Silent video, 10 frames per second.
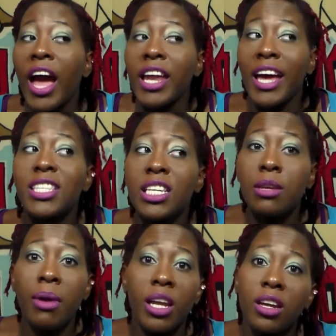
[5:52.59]
And has
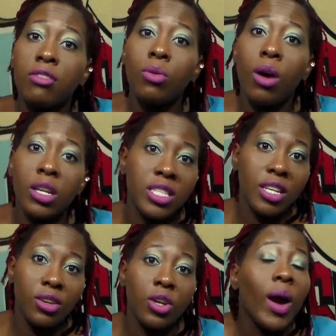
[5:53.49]
anybody ever walked
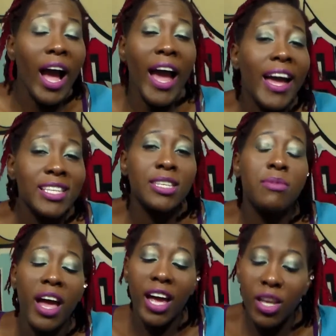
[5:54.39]
in on you? I asked
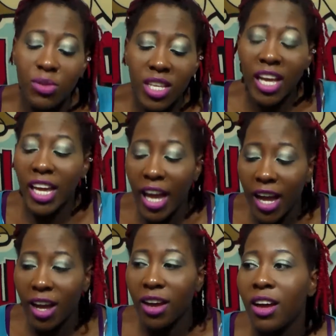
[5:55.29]
him that. He was like,
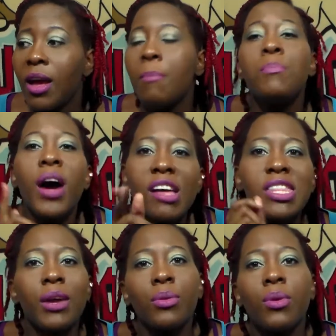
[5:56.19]
yeah,
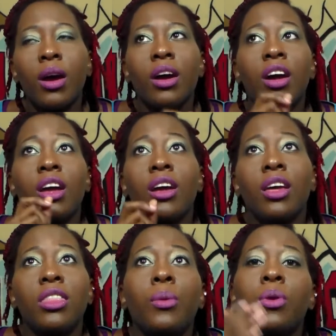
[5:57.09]
but they
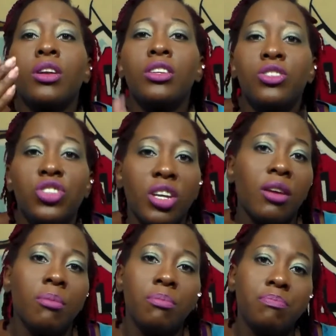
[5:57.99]
were in a
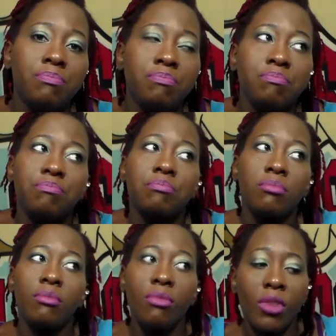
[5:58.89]
gym
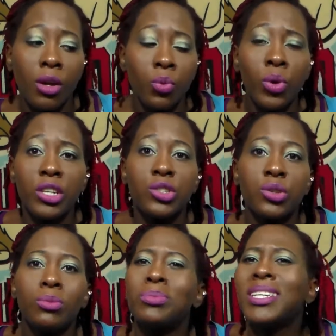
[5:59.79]

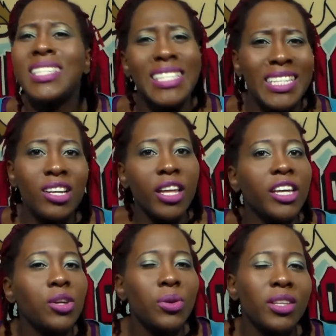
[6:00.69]
restroom. But it's still
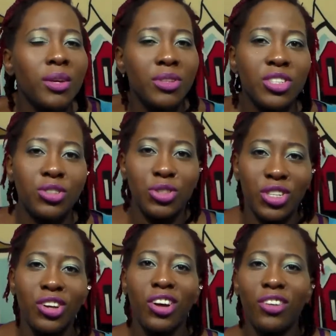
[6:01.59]
like you in there with your
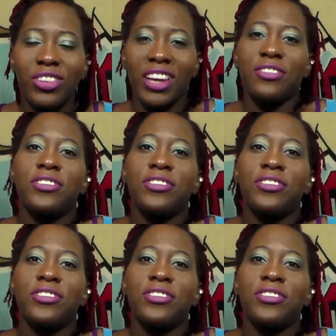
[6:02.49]
shirt off, like